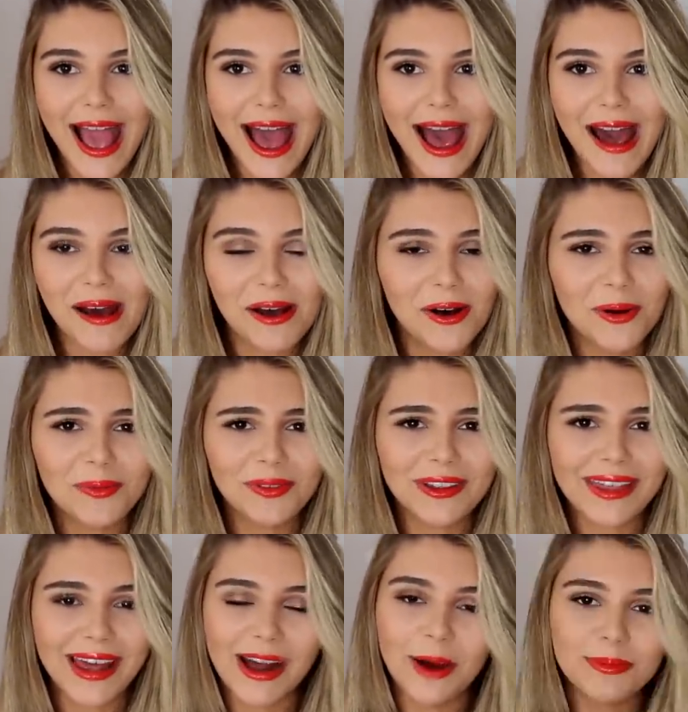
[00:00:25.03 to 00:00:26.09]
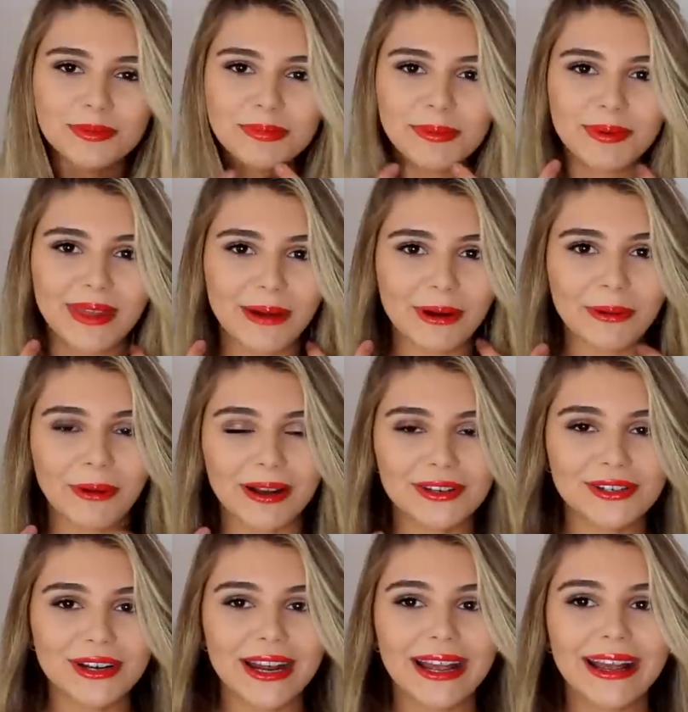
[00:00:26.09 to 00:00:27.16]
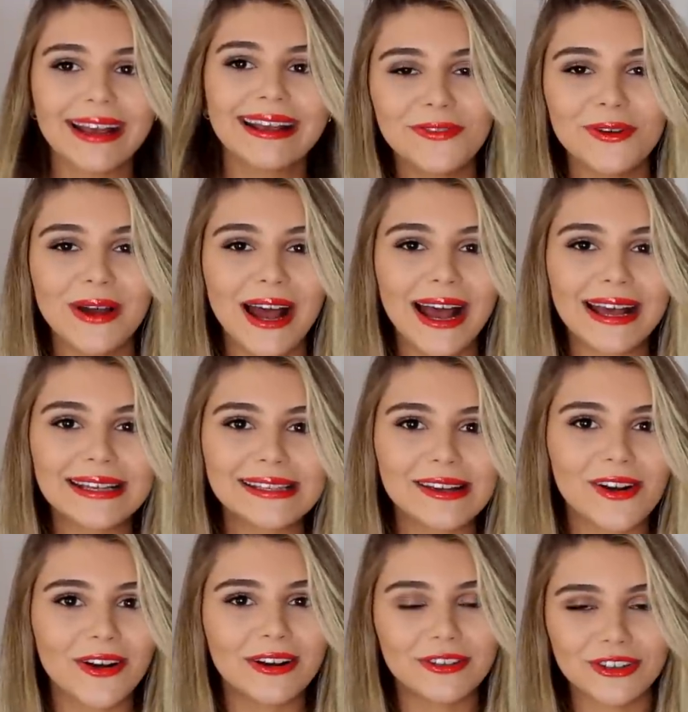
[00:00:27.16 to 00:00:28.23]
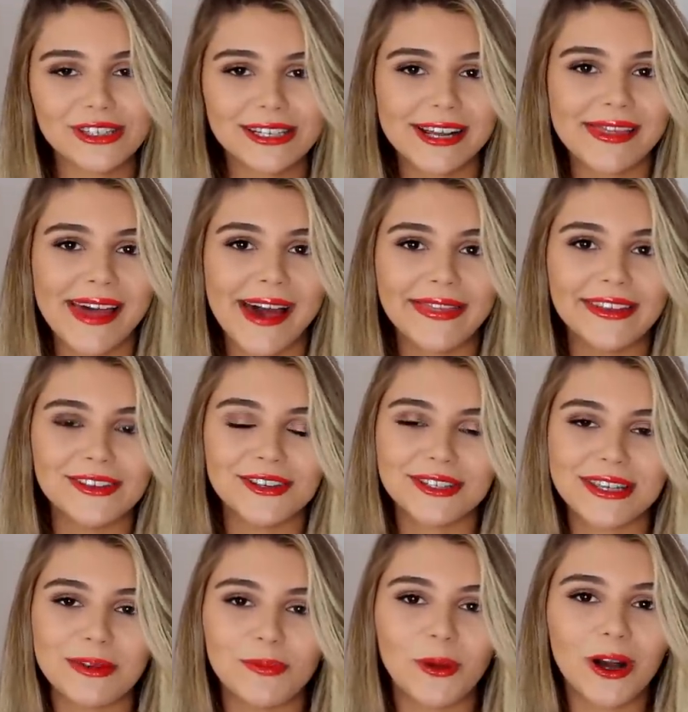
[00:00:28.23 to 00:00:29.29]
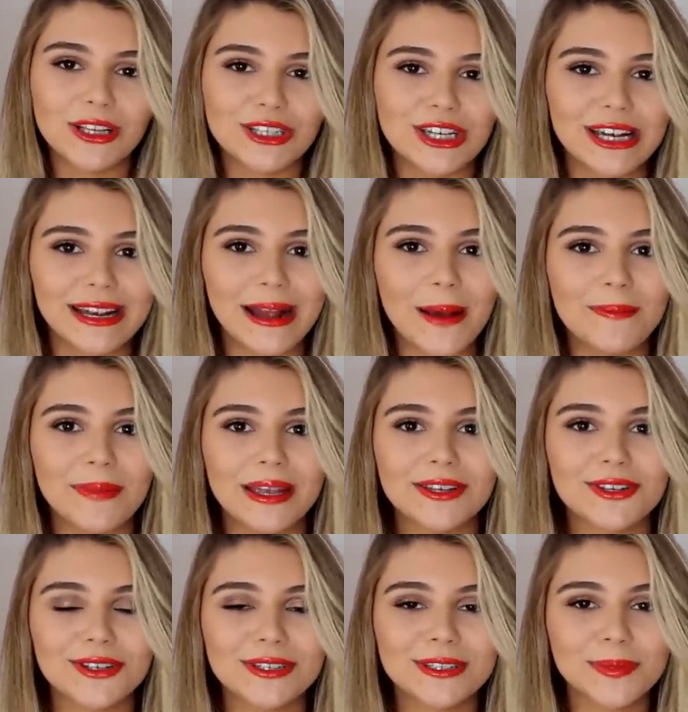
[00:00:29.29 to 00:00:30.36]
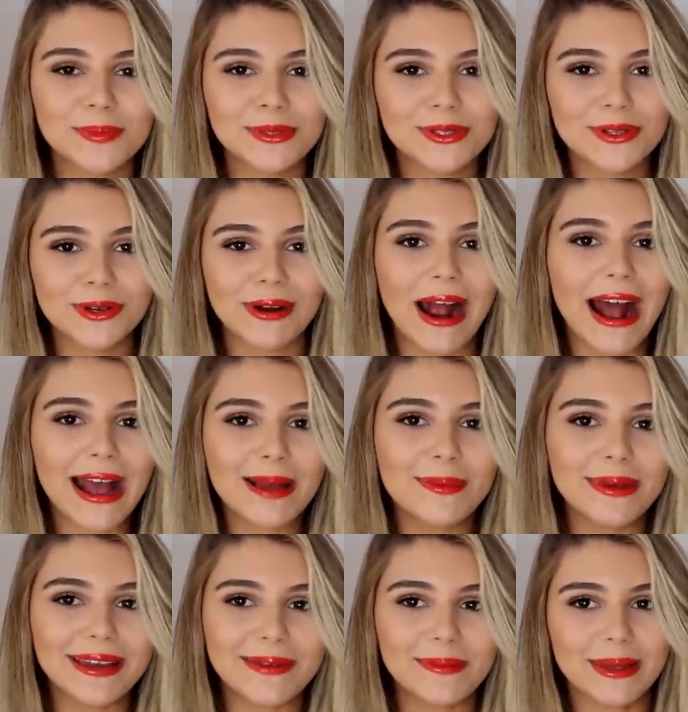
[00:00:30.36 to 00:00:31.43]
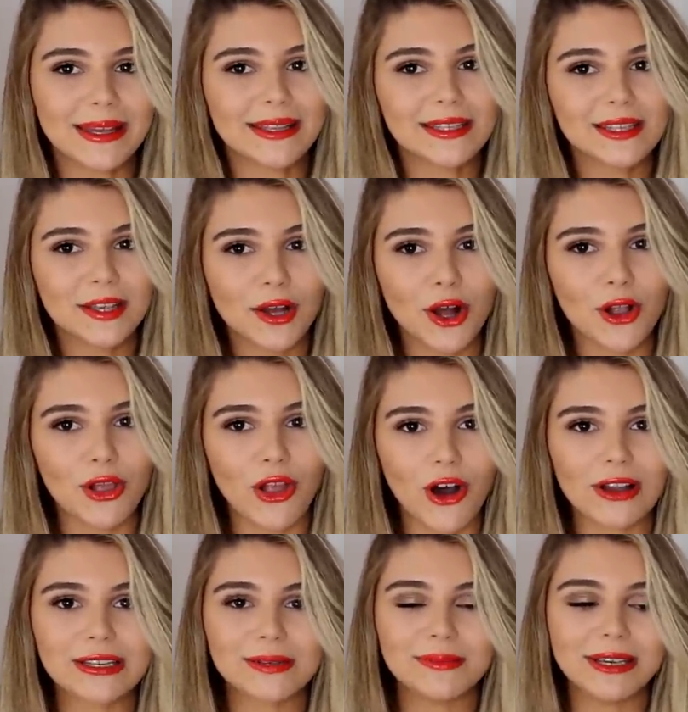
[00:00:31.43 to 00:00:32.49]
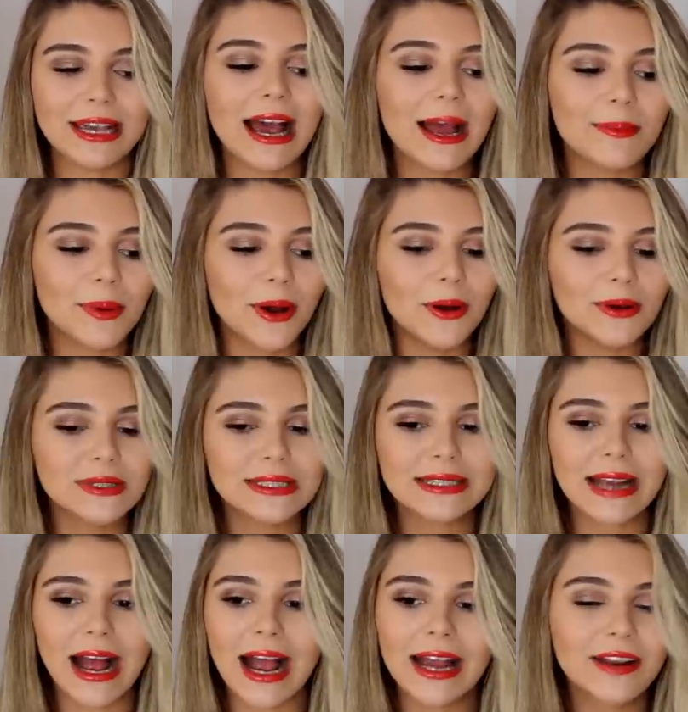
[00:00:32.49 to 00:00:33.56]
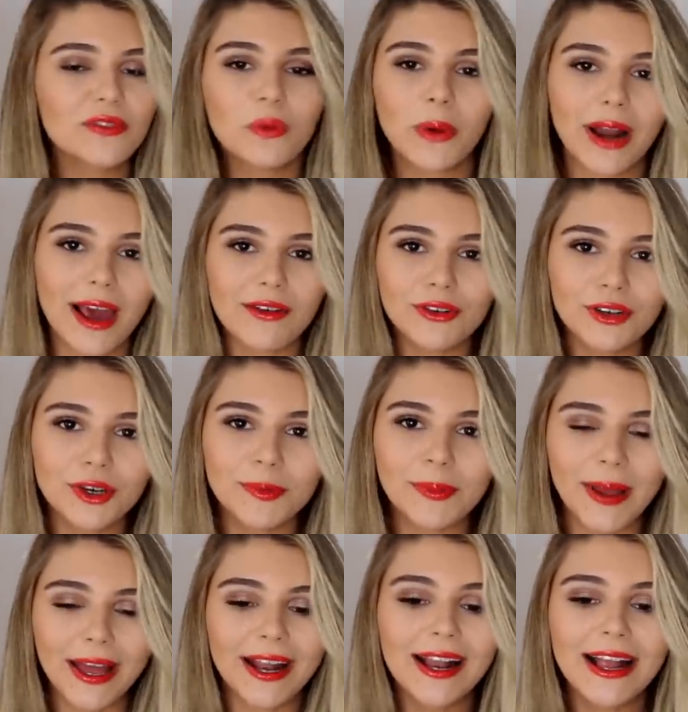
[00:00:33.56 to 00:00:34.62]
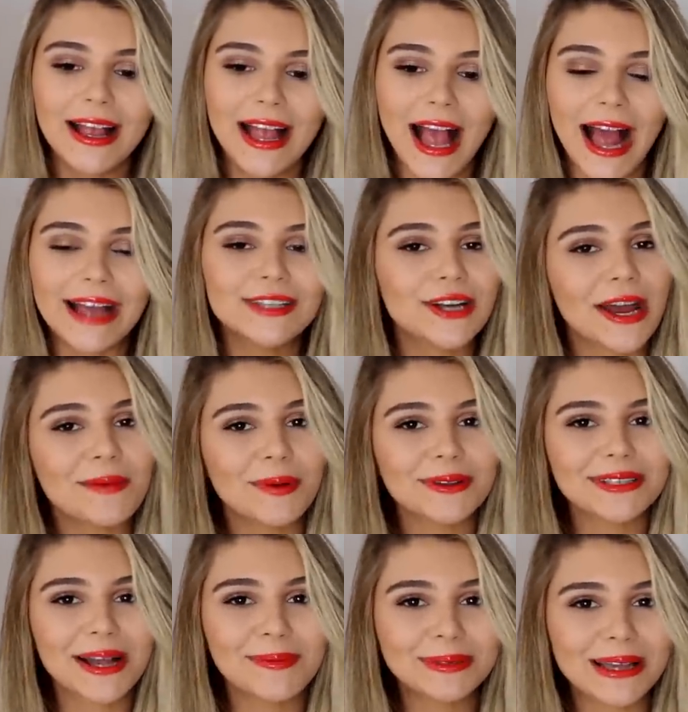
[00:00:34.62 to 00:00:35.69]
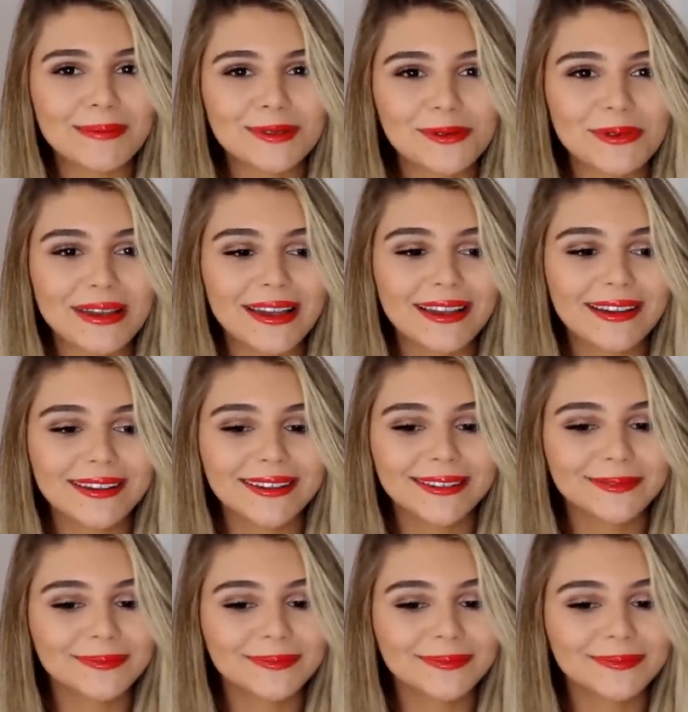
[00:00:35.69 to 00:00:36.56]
Uh, hopefully that helps people that were wondering. If you guys are interested in that, then just keep watching. Make sure to subscribe. It means a lot to me. I post kind of whenever, but I try and post a couple times a week,